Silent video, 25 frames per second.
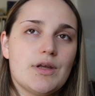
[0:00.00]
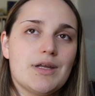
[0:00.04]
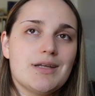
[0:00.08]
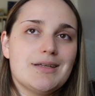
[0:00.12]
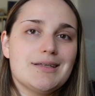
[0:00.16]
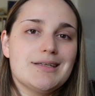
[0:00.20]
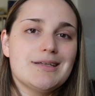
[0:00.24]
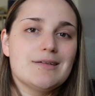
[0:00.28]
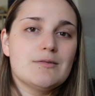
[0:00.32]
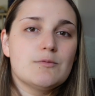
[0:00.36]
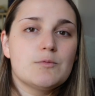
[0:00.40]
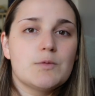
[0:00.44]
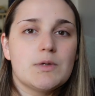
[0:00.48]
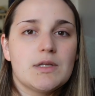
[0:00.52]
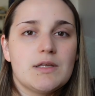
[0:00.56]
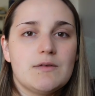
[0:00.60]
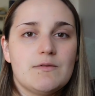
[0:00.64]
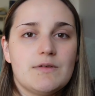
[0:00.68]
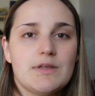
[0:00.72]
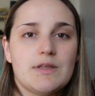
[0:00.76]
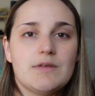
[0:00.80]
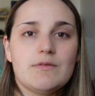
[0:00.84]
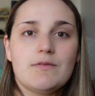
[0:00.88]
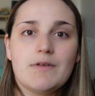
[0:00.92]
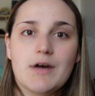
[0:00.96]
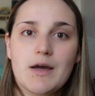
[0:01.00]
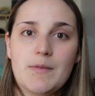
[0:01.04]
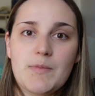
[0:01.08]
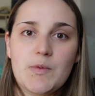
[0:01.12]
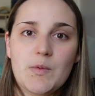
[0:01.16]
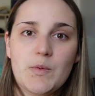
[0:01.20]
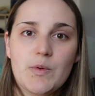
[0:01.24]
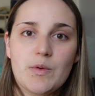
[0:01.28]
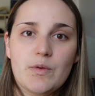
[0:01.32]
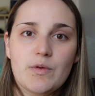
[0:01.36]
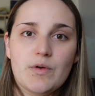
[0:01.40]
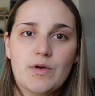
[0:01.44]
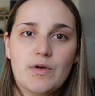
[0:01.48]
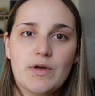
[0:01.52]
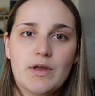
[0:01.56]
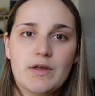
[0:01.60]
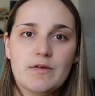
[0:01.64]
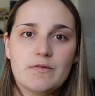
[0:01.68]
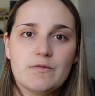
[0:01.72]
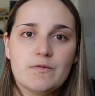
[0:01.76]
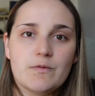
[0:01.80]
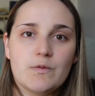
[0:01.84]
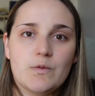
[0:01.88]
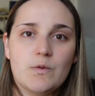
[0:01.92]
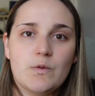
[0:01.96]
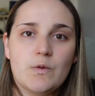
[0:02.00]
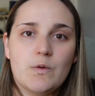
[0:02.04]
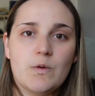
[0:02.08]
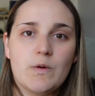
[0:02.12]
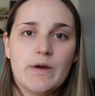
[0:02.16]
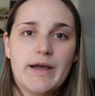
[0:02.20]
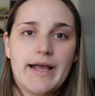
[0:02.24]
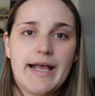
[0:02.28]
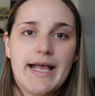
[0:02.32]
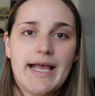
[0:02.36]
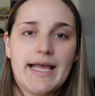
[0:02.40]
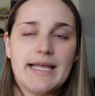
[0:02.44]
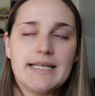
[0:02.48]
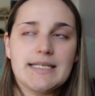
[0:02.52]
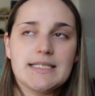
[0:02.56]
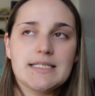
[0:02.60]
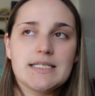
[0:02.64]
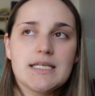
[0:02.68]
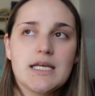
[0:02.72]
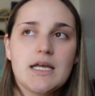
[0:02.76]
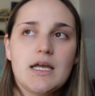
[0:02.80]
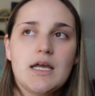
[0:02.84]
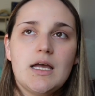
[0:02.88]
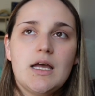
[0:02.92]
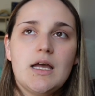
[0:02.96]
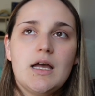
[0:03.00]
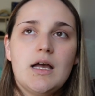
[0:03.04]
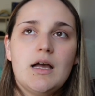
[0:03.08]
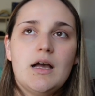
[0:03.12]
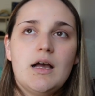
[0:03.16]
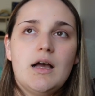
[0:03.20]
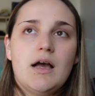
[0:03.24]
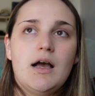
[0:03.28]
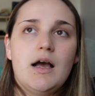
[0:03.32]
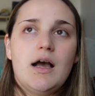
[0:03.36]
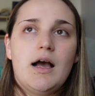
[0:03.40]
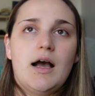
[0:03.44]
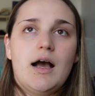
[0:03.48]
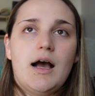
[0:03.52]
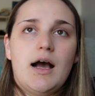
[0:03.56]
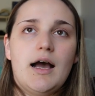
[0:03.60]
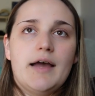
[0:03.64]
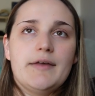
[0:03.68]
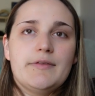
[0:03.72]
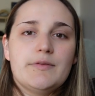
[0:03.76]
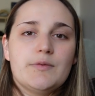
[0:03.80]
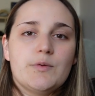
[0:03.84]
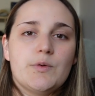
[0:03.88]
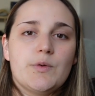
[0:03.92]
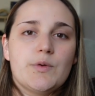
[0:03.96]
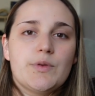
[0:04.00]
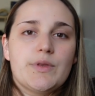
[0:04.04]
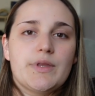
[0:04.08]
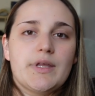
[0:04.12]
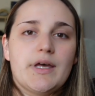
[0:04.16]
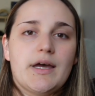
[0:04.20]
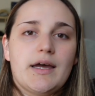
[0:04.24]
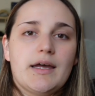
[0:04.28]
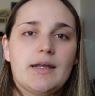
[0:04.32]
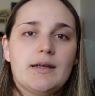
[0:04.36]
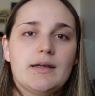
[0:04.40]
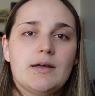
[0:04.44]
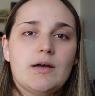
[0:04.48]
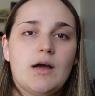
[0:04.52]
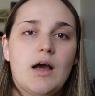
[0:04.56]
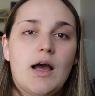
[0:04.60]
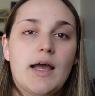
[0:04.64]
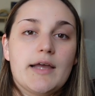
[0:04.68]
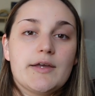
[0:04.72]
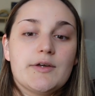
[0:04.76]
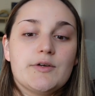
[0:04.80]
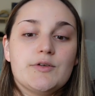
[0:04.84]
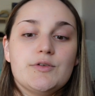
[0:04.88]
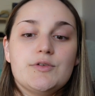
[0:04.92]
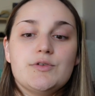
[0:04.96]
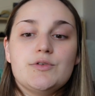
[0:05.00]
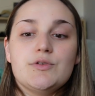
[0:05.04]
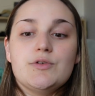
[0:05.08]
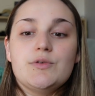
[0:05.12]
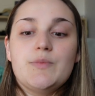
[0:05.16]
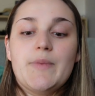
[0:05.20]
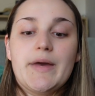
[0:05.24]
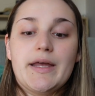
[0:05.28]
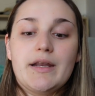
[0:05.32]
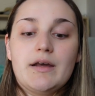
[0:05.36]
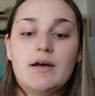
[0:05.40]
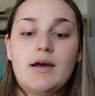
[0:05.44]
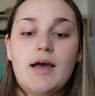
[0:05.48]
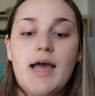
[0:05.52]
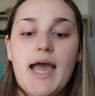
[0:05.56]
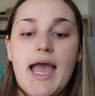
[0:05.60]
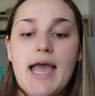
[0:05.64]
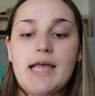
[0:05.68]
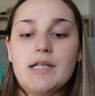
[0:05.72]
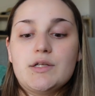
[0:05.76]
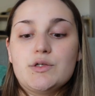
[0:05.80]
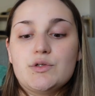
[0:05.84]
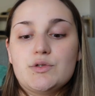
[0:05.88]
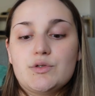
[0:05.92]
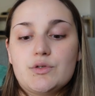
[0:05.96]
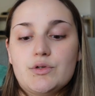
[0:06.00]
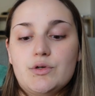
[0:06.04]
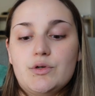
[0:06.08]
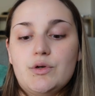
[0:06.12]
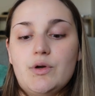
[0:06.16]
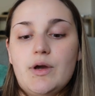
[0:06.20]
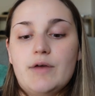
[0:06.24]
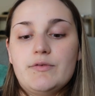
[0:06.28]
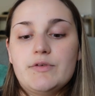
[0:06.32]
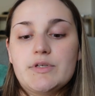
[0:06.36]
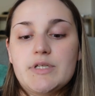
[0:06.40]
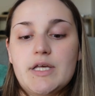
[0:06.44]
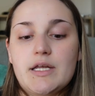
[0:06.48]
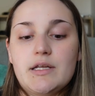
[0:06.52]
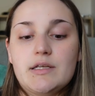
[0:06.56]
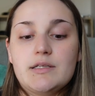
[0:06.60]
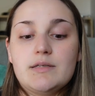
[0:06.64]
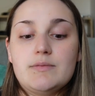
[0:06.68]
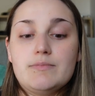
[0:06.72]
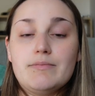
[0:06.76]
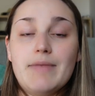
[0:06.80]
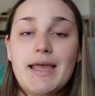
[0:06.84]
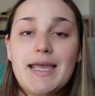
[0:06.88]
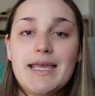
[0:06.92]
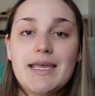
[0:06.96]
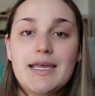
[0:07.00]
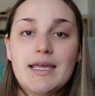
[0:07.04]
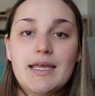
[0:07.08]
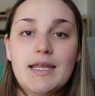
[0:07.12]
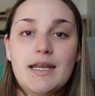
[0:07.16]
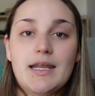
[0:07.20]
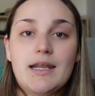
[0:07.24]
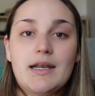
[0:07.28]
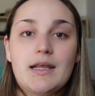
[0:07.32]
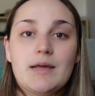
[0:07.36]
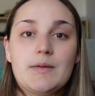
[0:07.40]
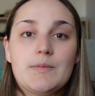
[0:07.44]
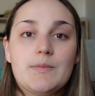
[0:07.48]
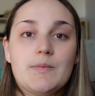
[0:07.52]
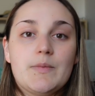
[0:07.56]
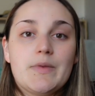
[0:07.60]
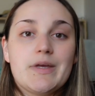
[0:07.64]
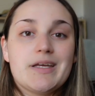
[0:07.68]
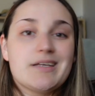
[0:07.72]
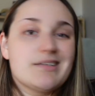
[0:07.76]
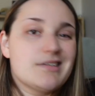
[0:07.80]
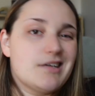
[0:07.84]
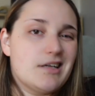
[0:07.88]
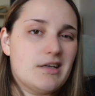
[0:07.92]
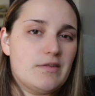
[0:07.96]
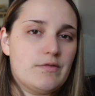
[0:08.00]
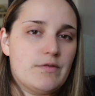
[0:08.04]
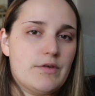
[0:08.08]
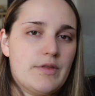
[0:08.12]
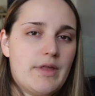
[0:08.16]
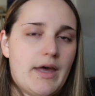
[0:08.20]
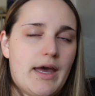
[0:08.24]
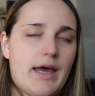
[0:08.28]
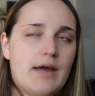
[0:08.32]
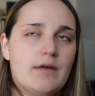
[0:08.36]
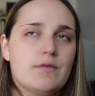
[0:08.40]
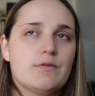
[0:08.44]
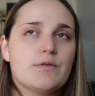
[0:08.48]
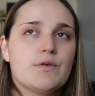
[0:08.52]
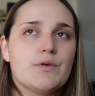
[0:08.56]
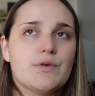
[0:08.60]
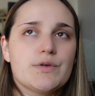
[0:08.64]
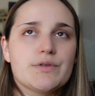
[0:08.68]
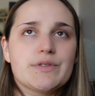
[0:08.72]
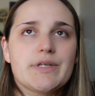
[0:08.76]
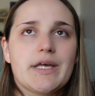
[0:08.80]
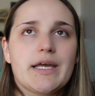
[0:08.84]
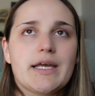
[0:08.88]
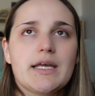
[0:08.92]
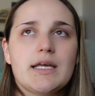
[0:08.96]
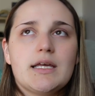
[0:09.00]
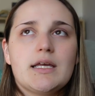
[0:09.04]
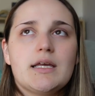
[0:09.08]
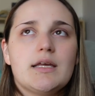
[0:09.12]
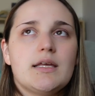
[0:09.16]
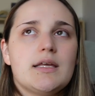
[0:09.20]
it didn't really fit the vibe that we were going for, and I thought that I could do better, and so I've decided to make it, and I'm excited for that. Of course, like,